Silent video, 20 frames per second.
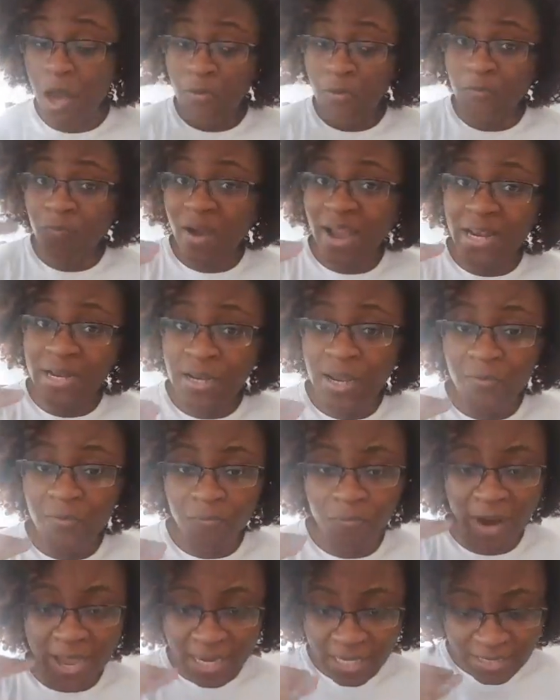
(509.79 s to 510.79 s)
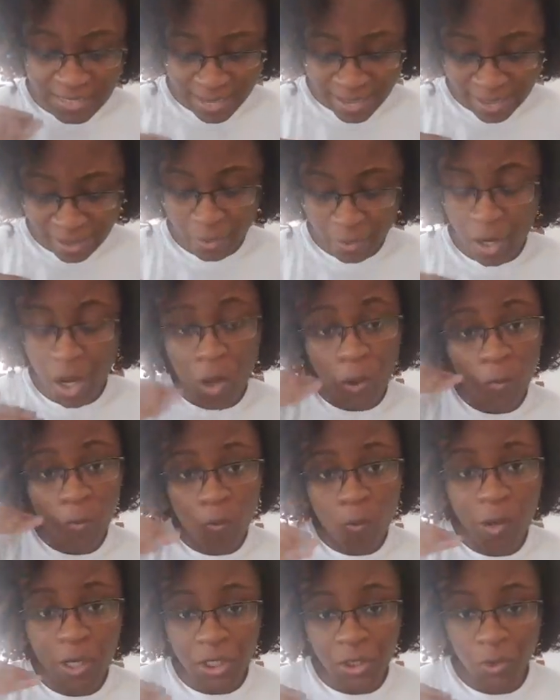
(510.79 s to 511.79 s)
Write down
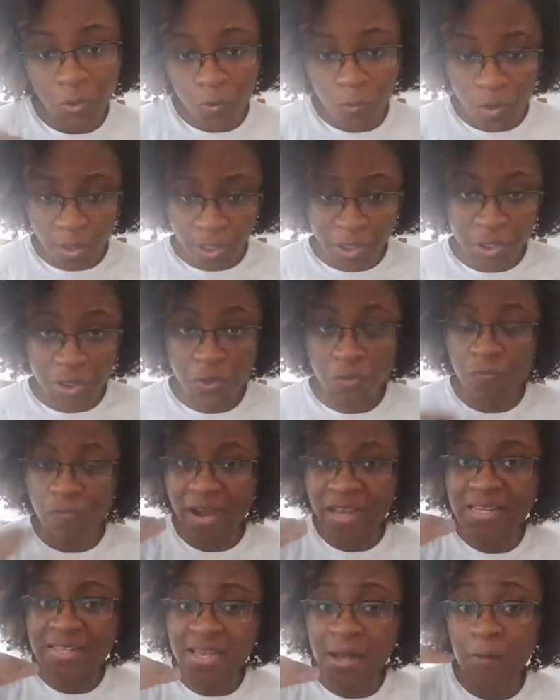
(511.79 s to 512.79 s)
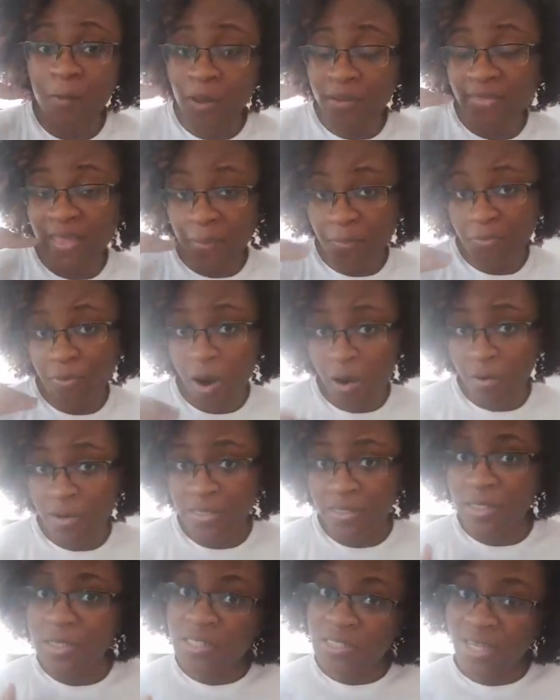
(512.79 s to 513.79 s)
what you want to do. Write down what that
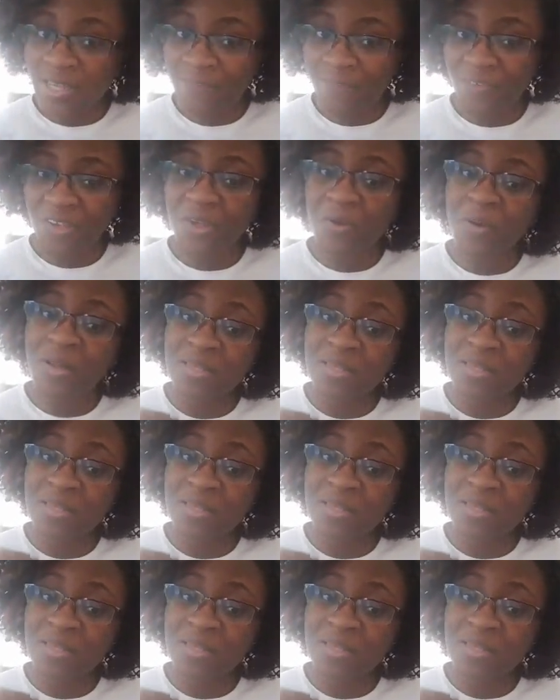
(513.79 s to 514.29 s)
progress looks like for you.